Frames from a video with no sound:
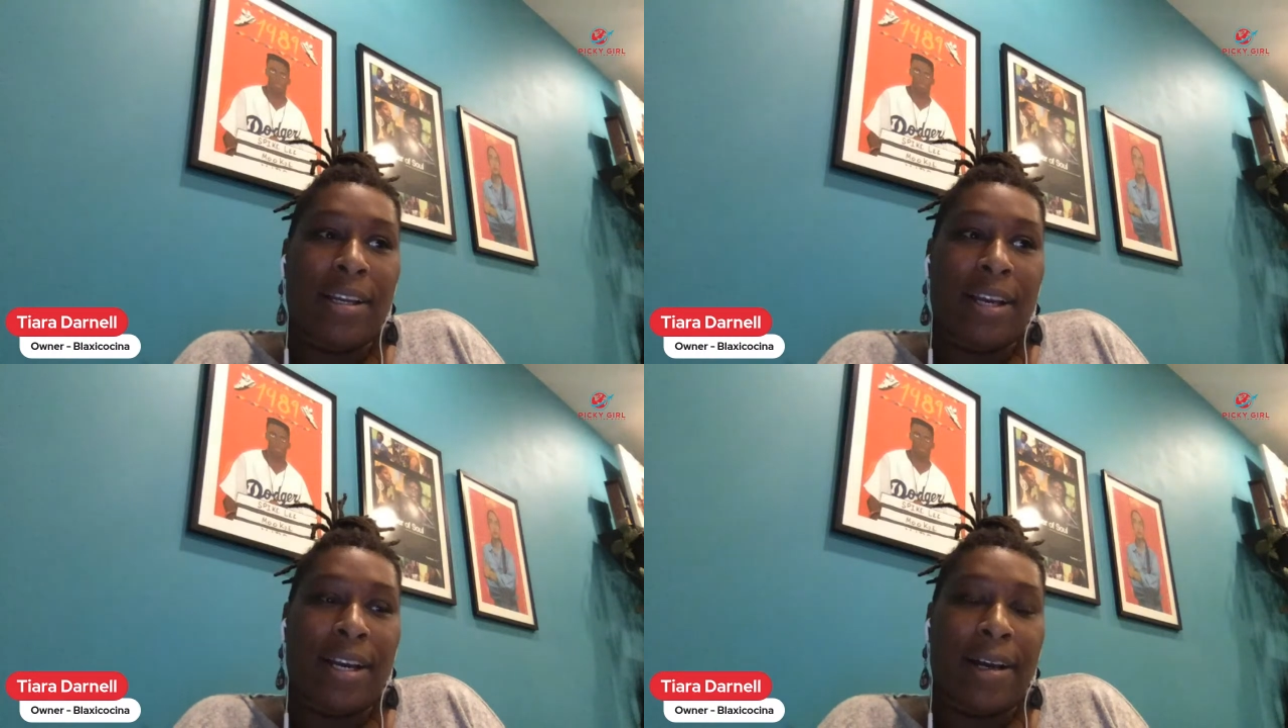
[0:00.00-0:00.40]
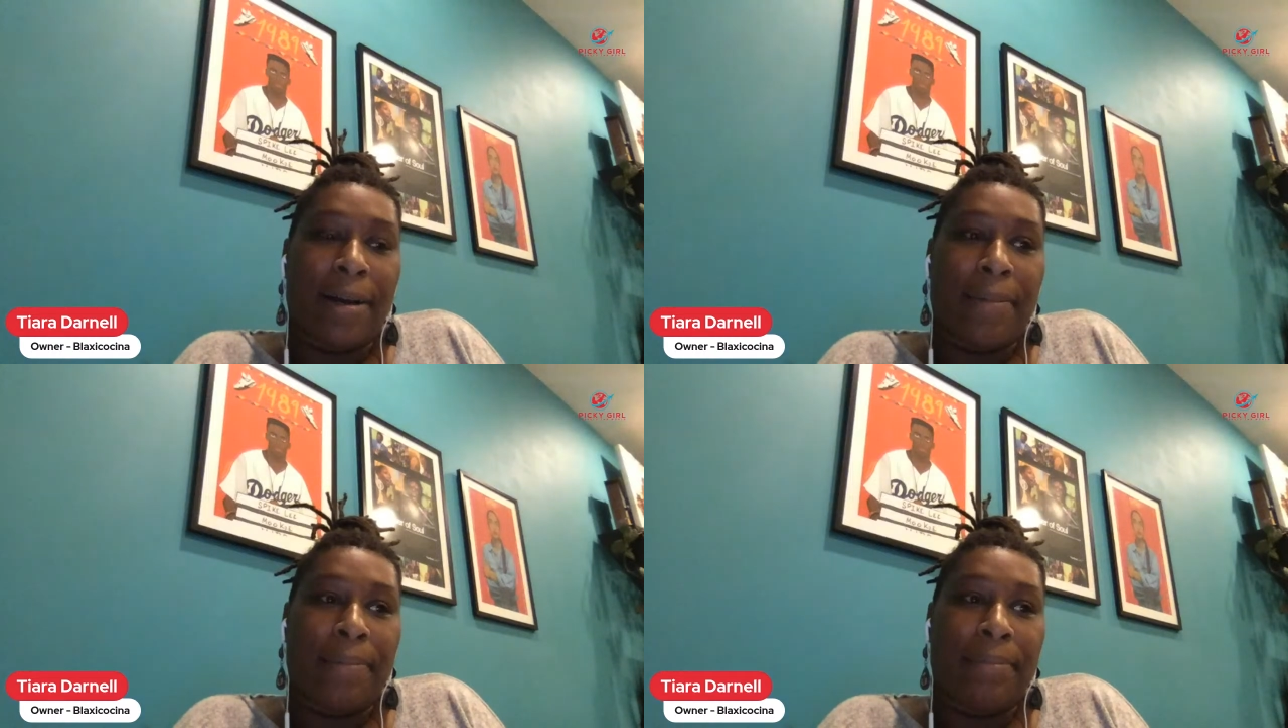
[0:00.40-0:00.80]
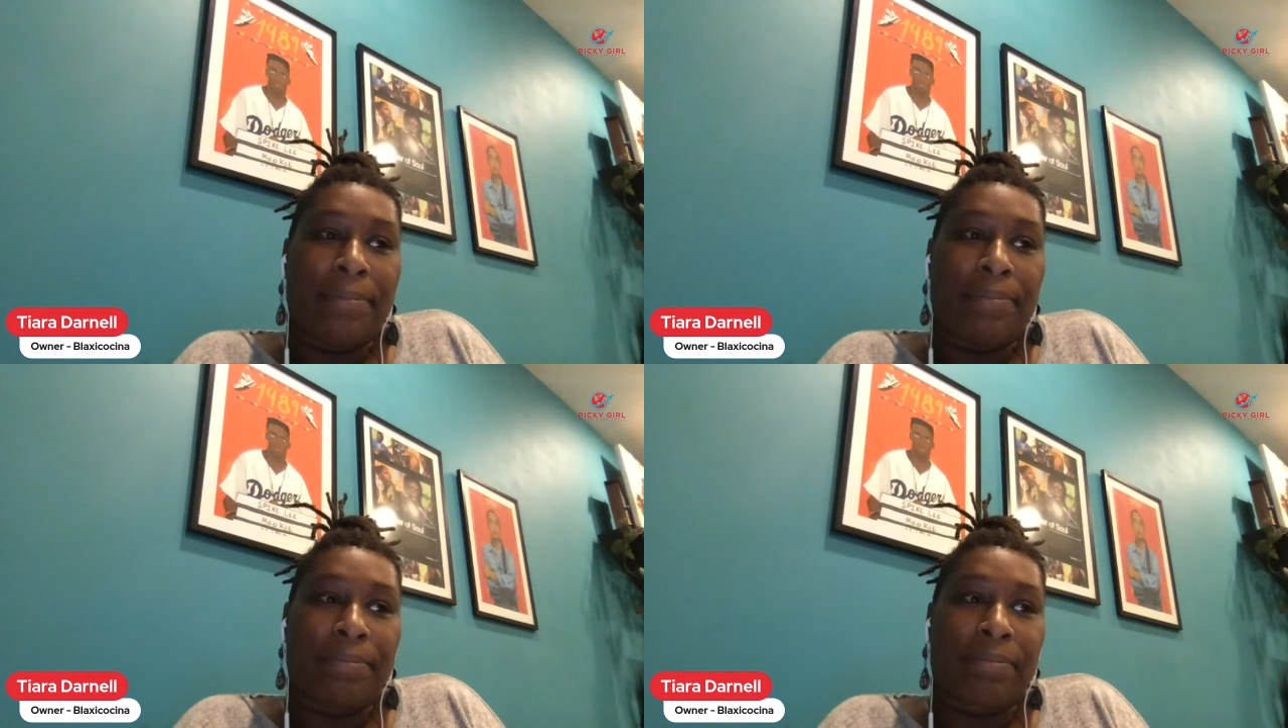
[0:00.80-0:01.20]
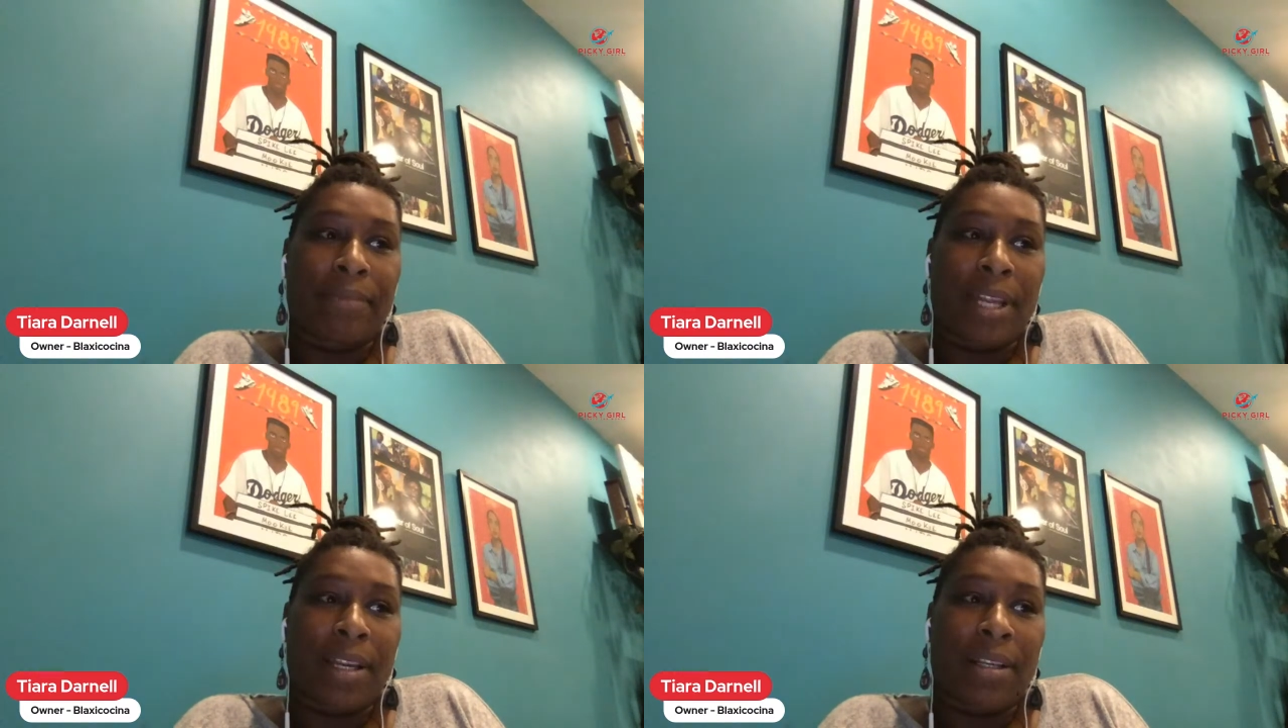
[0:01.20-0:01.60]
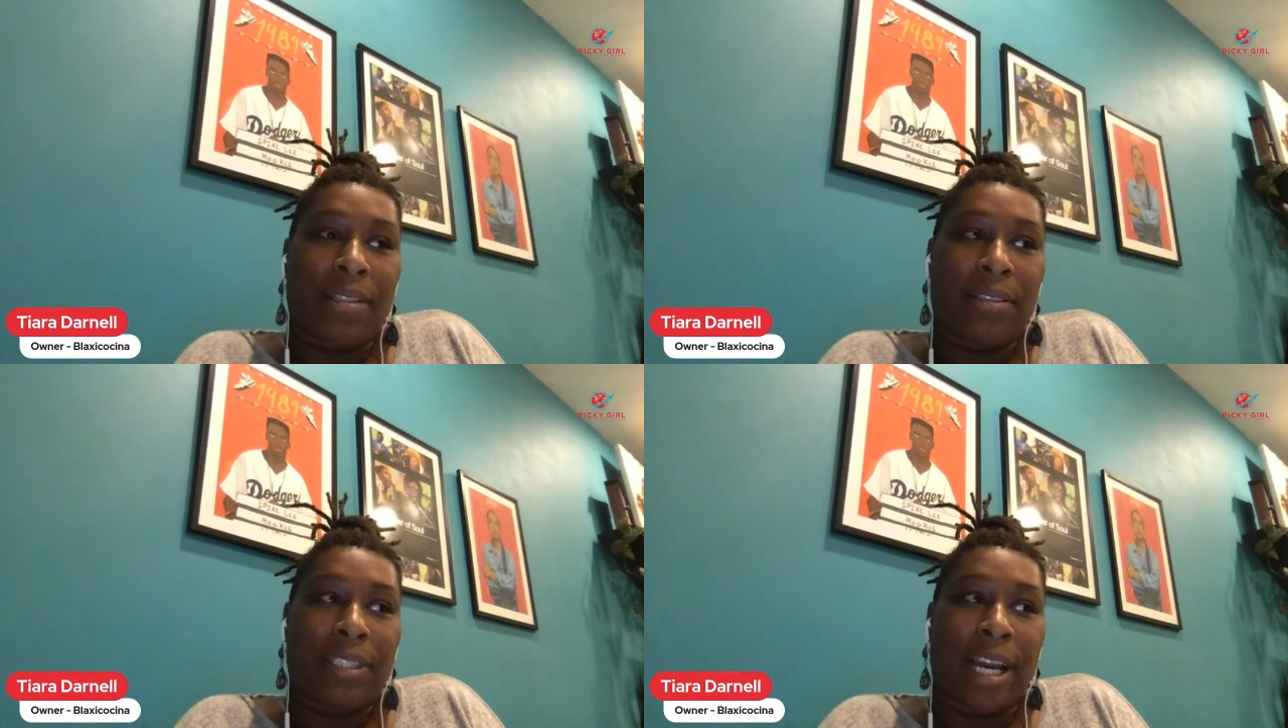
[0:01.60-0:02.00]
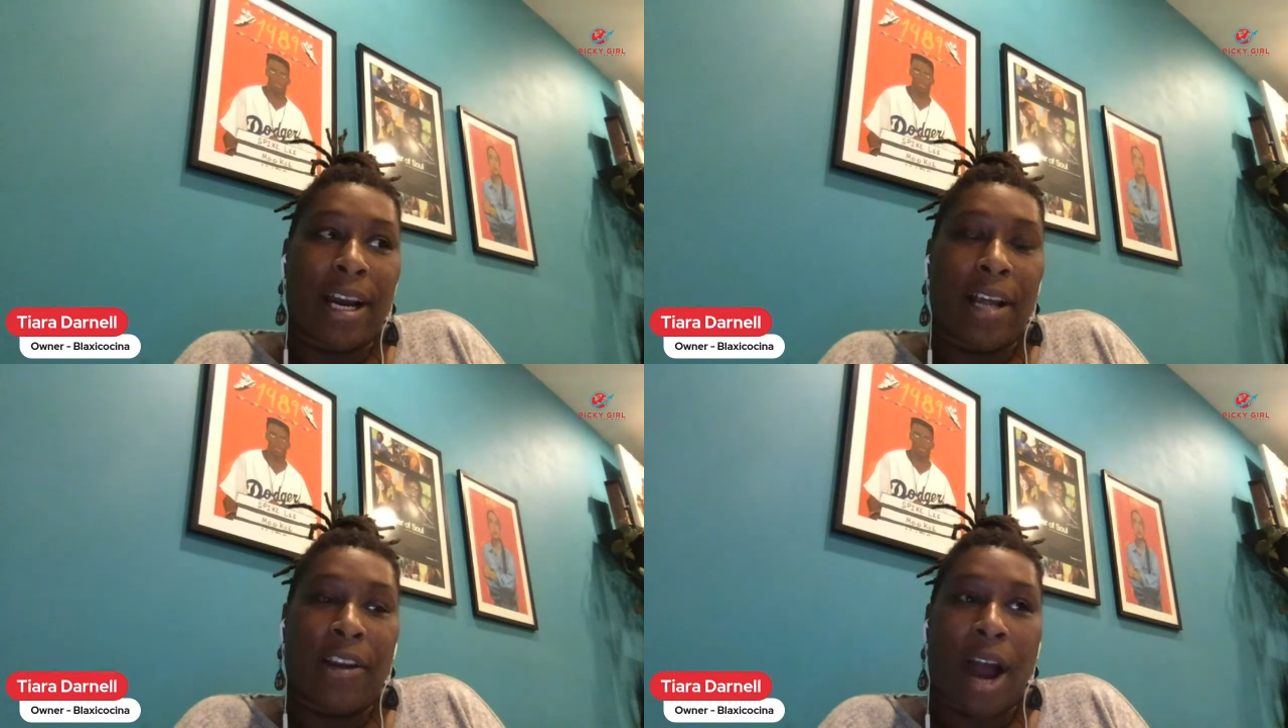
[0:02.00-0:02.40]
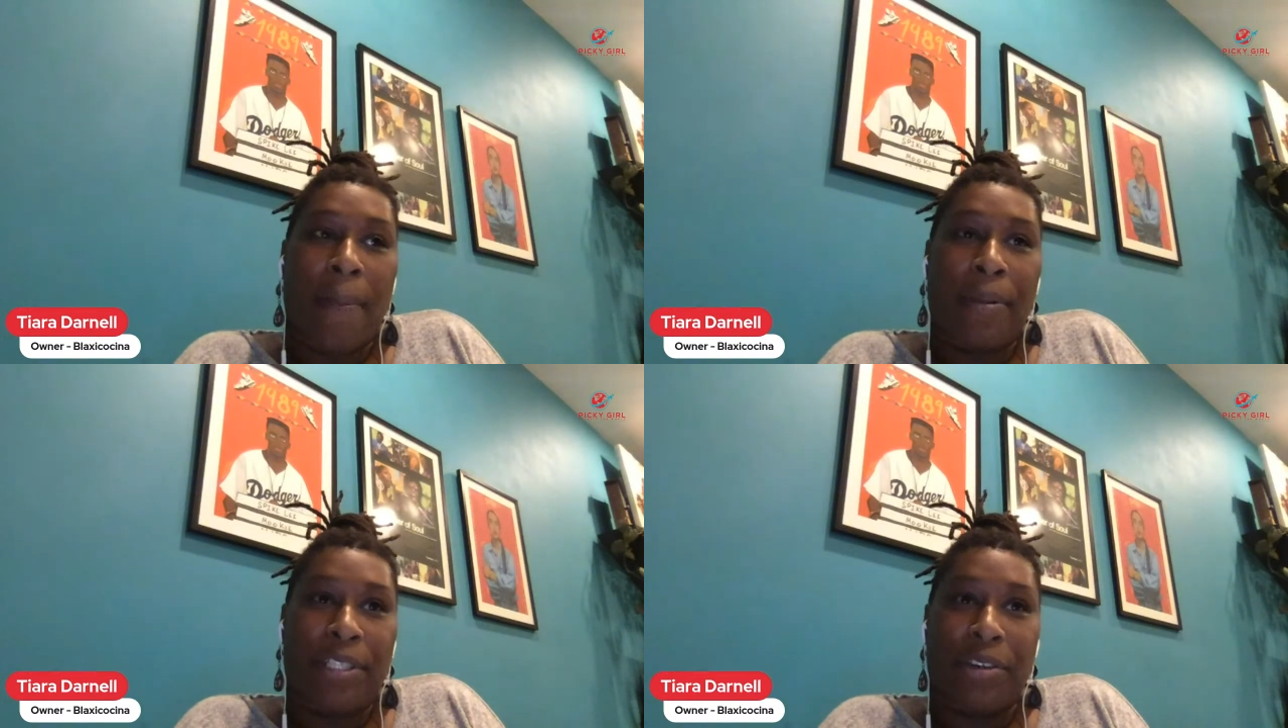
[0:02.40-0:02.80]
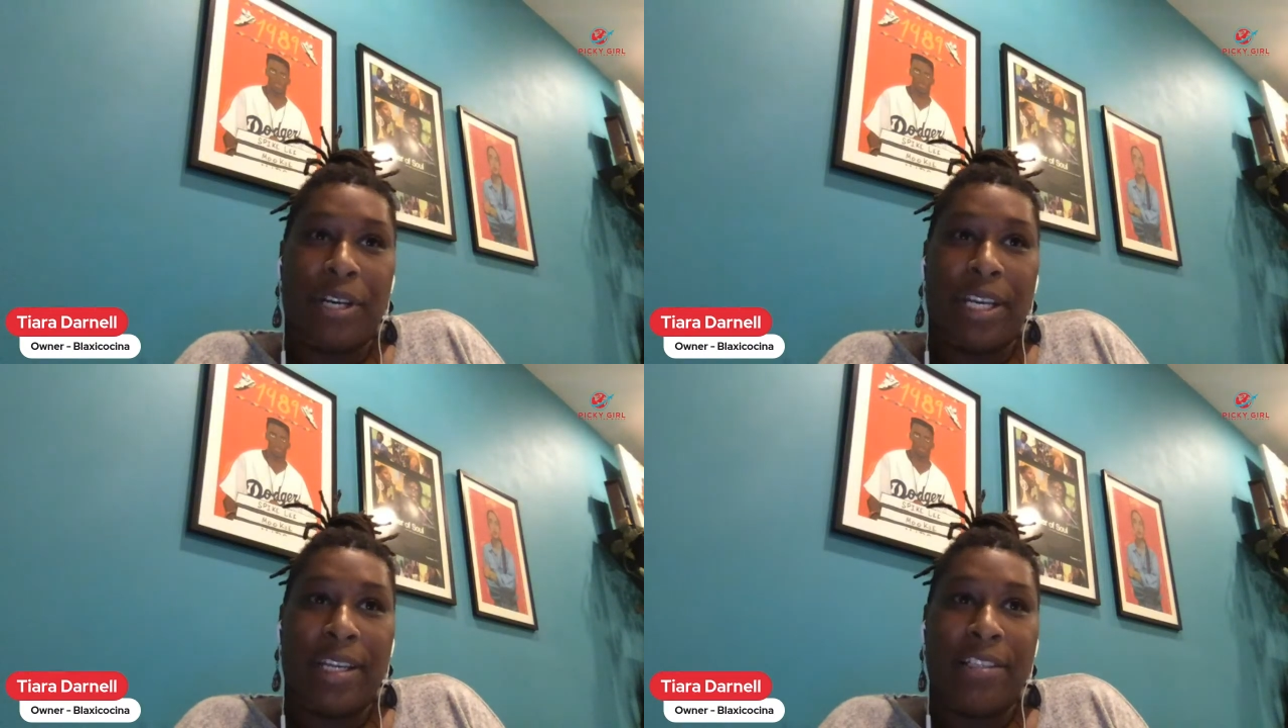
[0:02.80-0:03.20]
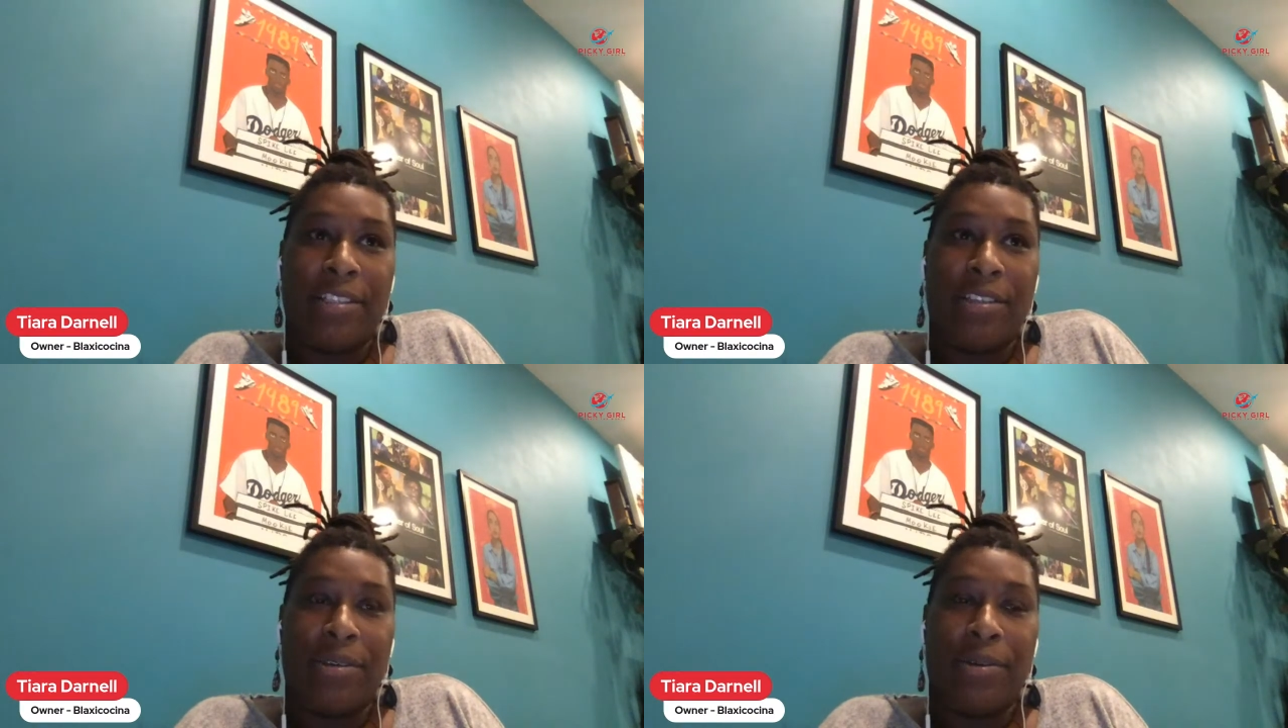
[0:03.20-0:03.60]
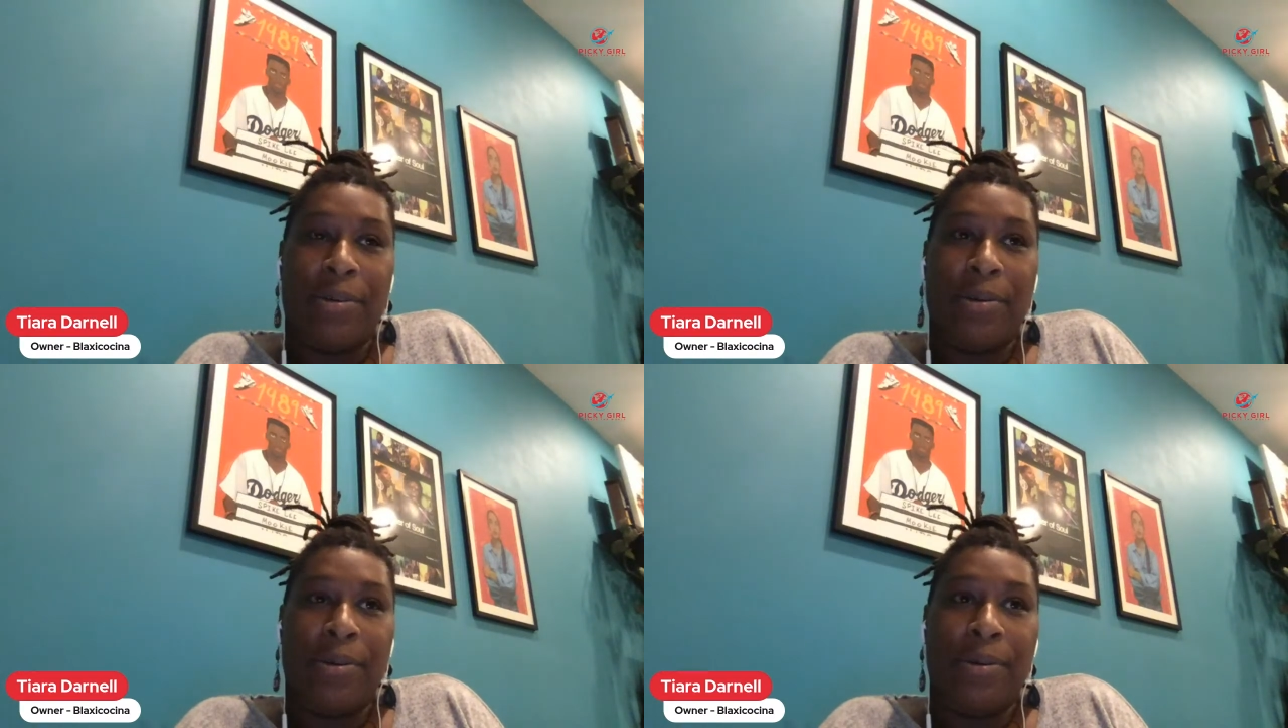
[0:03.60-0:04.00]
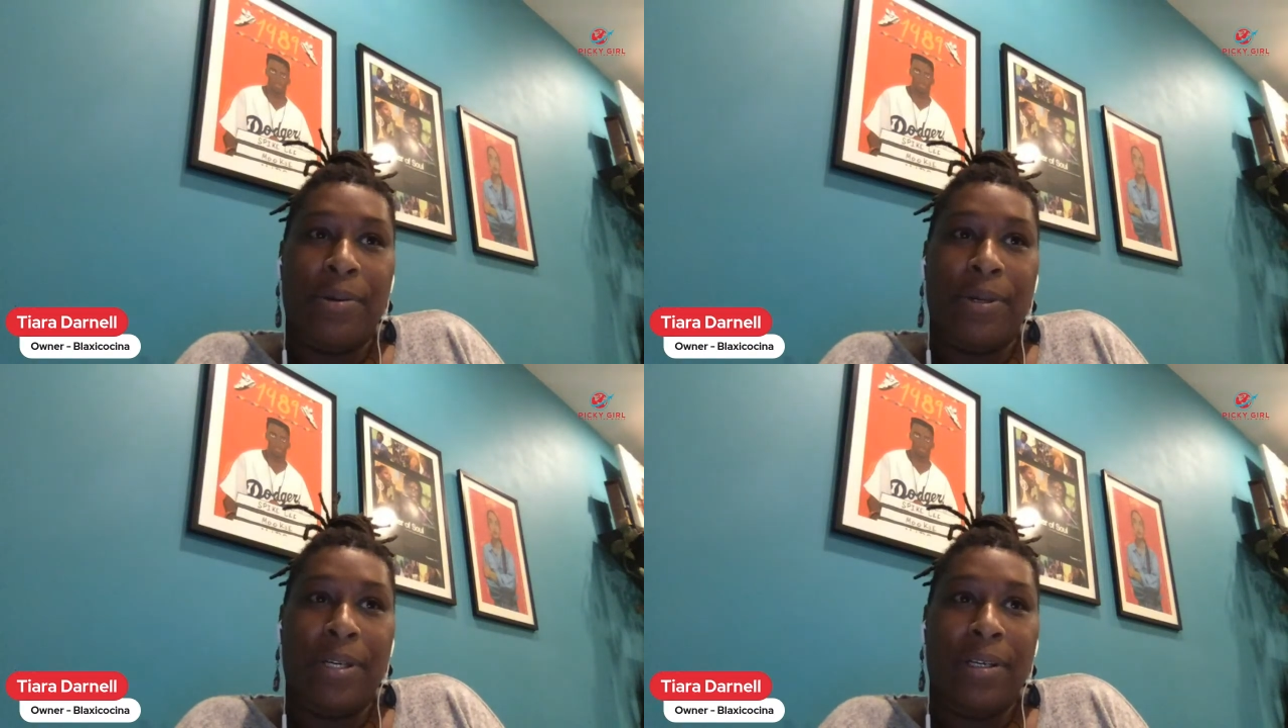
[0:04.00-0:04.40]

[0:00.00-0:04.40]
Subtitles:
other opportunities to